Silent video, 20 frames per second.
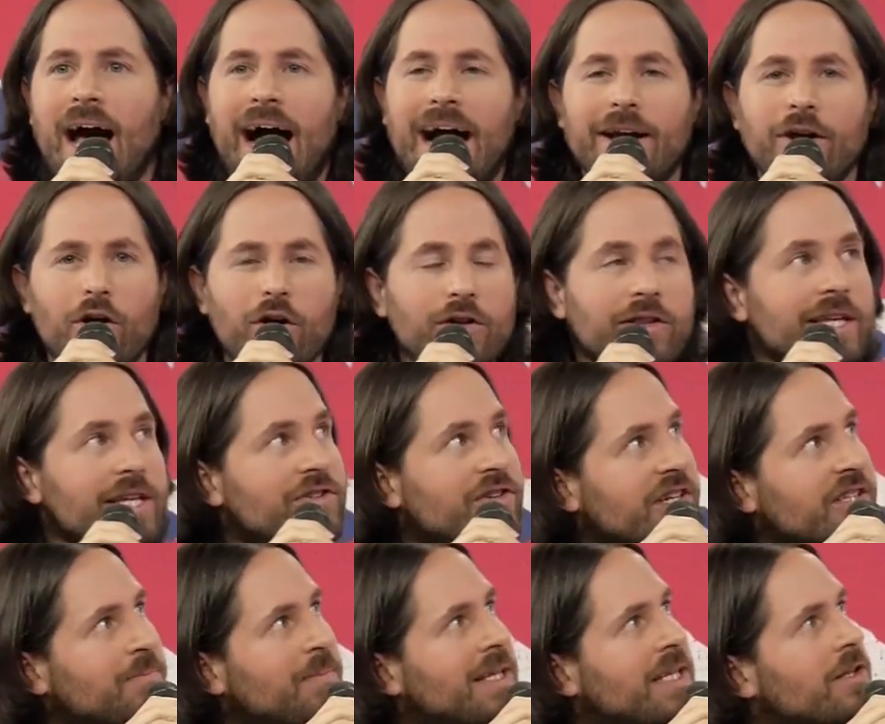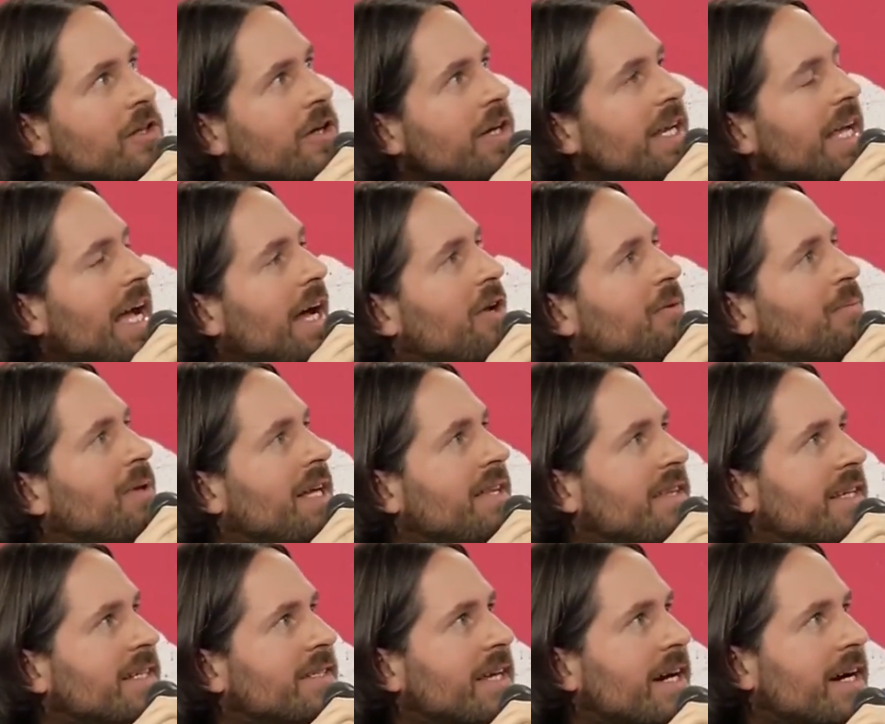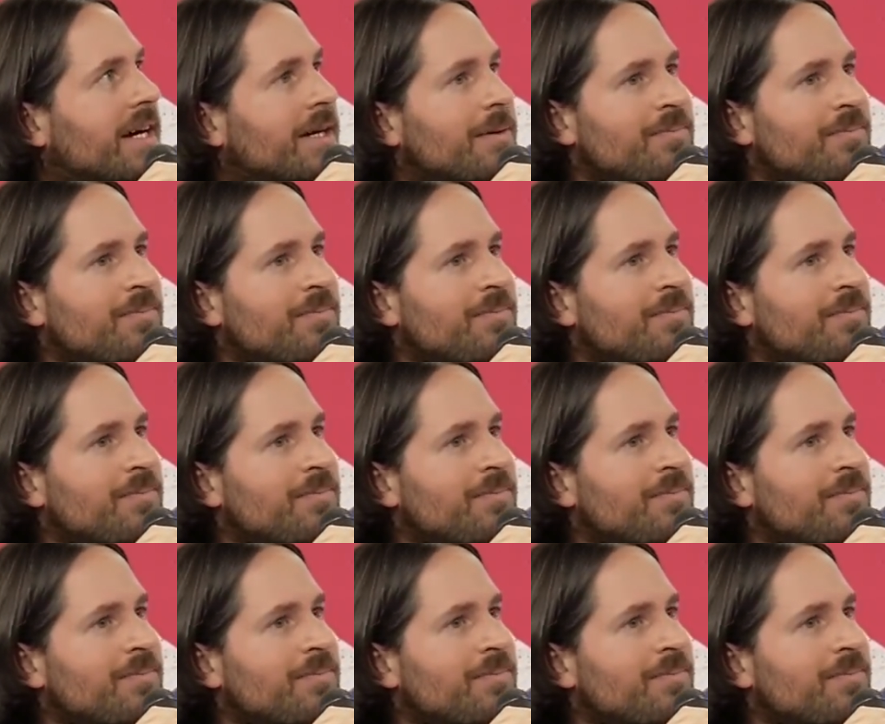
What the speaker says: I'd only just been learning how to play the guitar,